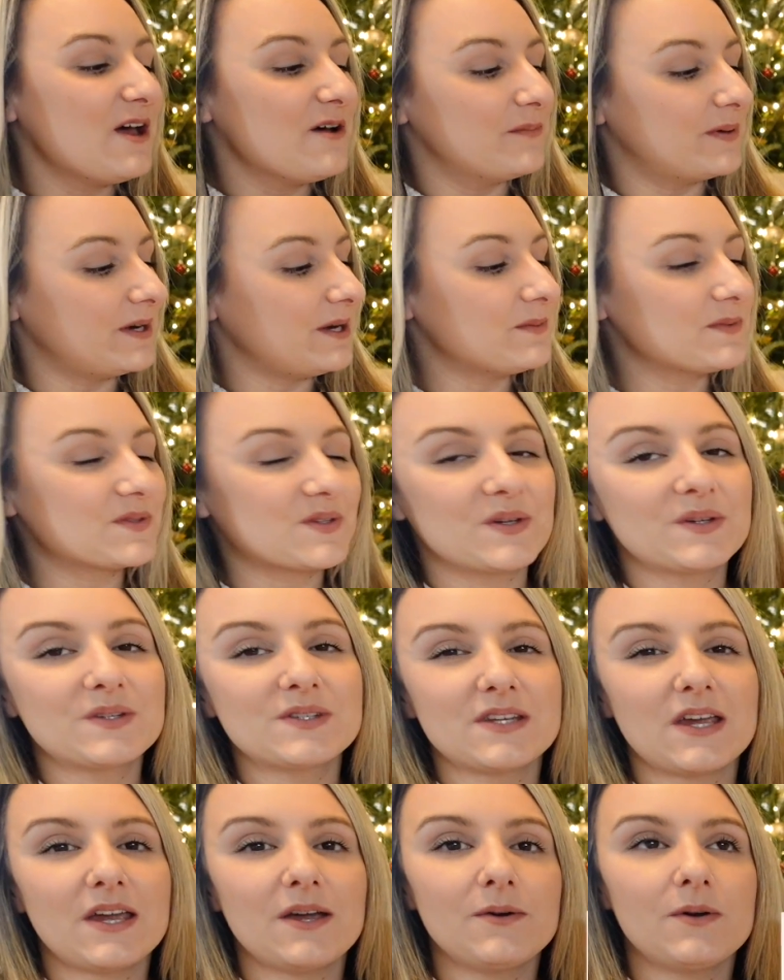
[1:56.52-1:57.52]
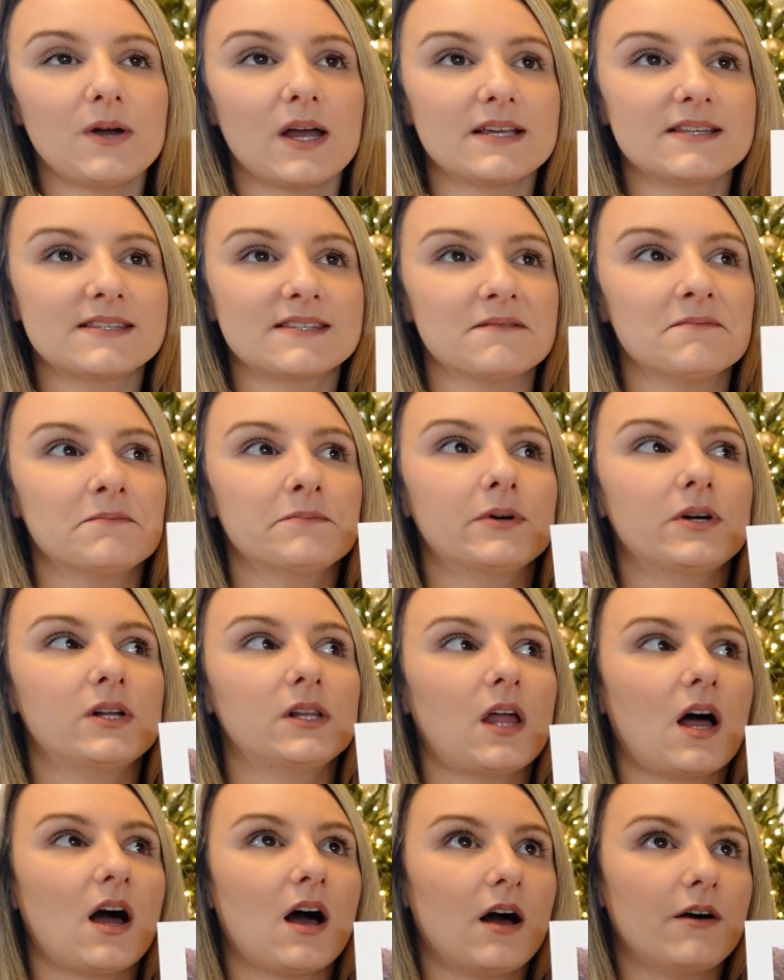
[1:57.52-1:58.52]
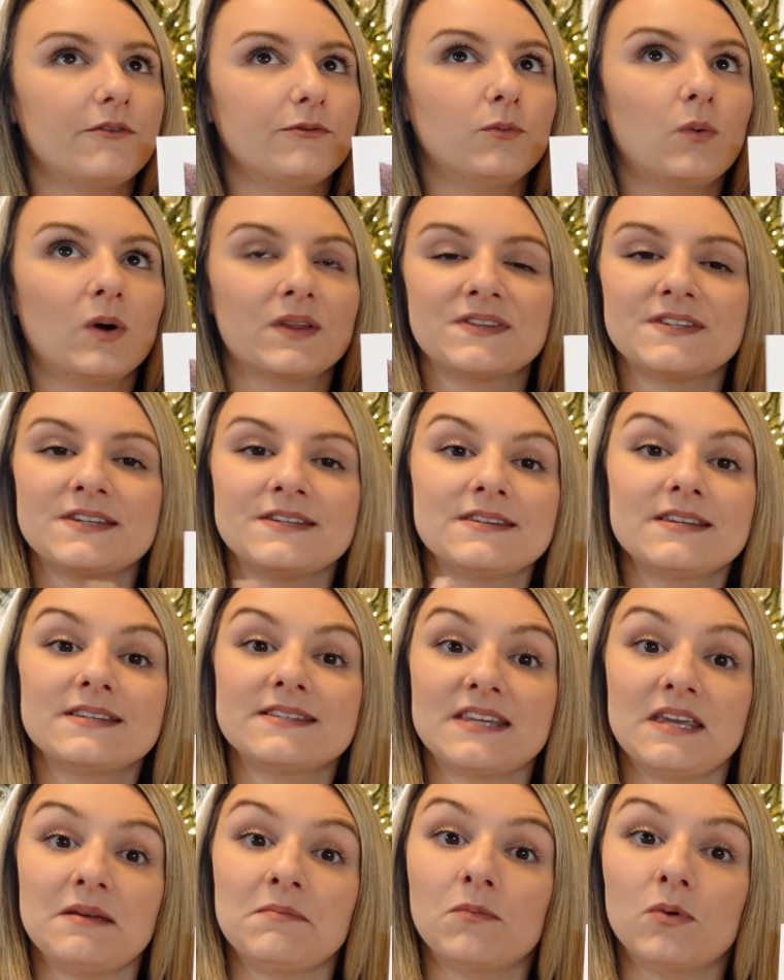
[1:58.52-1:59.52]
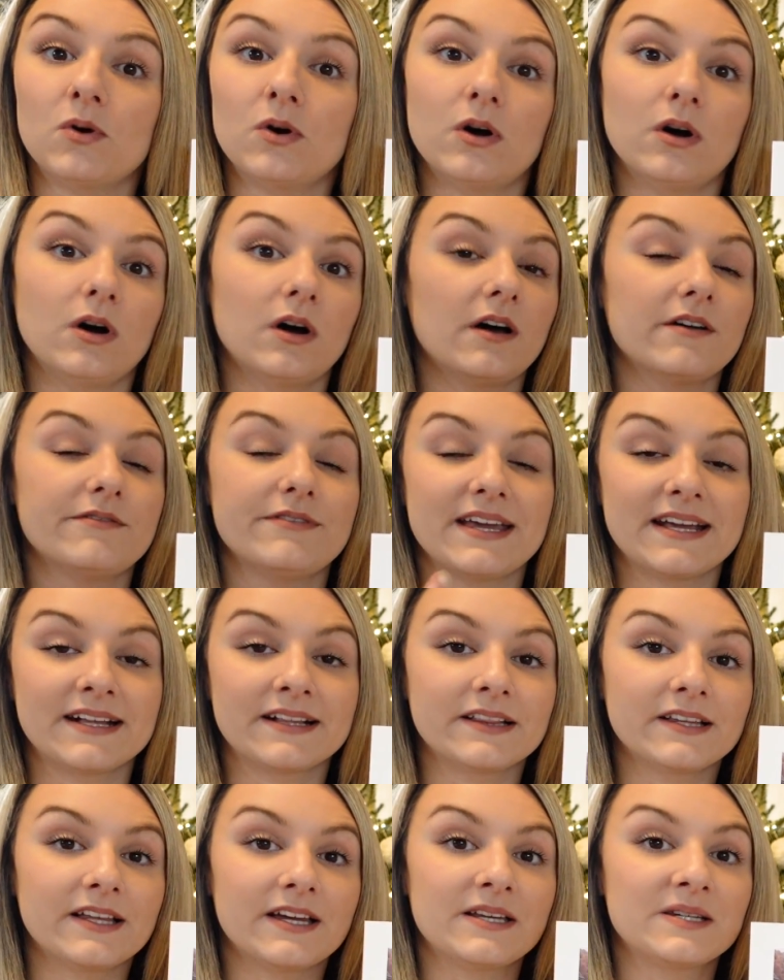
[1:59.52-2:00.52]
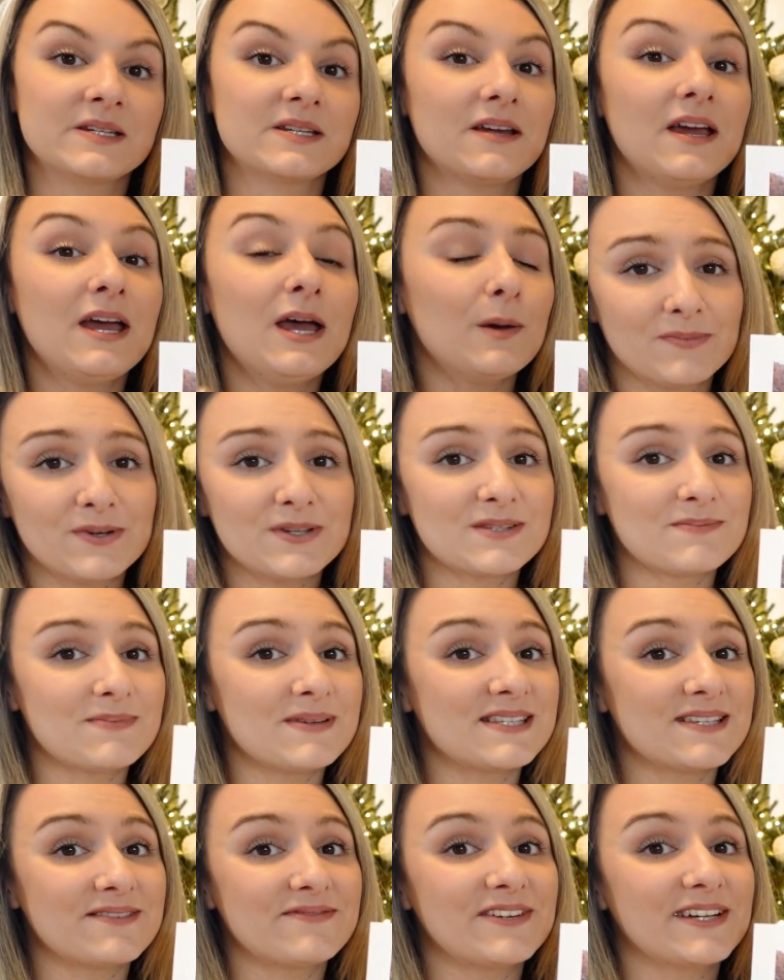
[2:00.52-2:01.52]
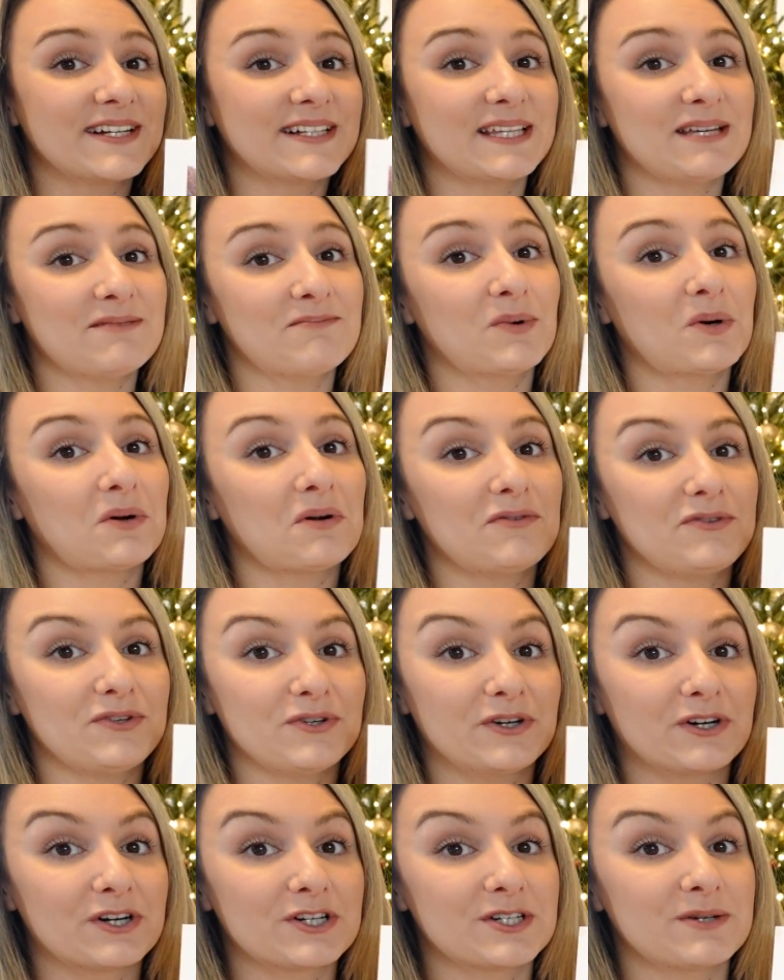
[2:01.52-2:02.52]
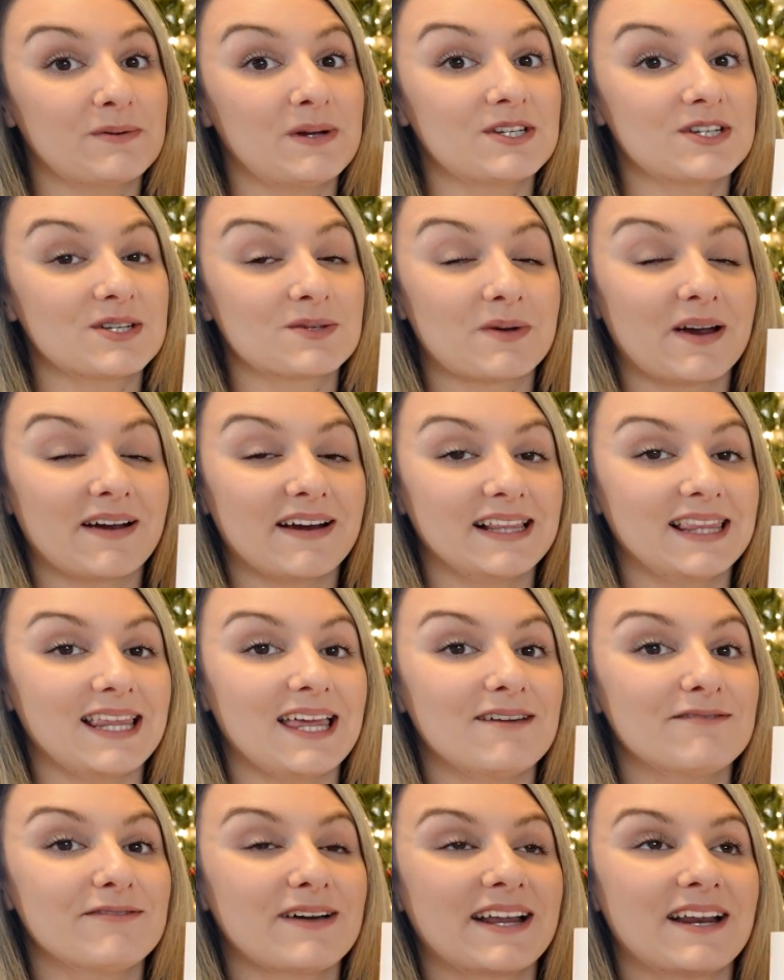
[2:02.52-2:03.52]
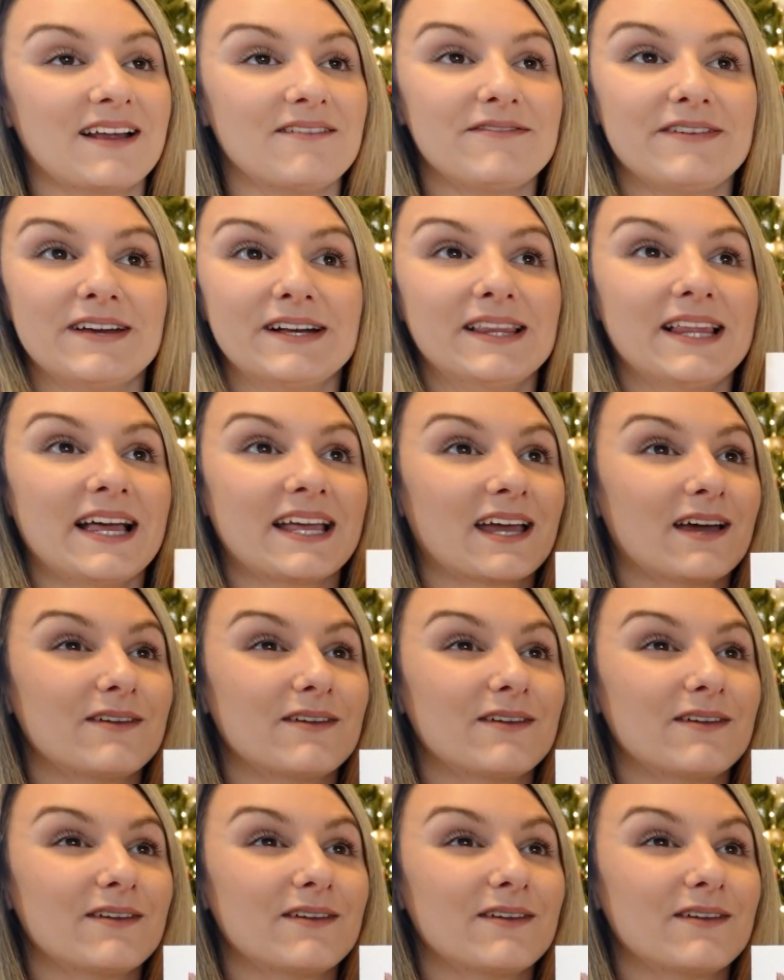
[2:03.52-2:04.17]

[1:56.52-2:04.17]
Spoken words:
but it was also a symbol of wanting to see more of England, more specifically more of Yorkshire, which is where I live, and I feel like